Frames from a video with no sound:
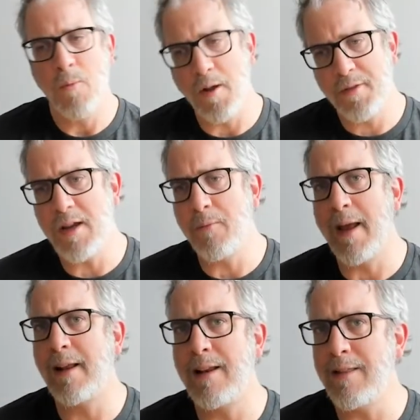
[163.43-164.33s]
while
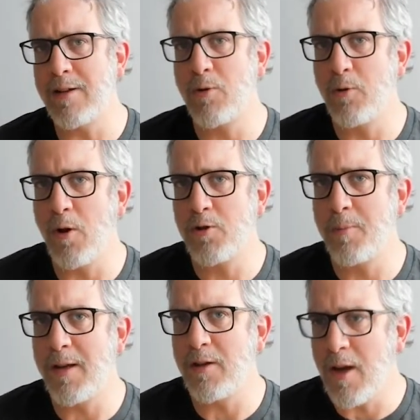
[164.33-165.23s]
theoretically this could also be a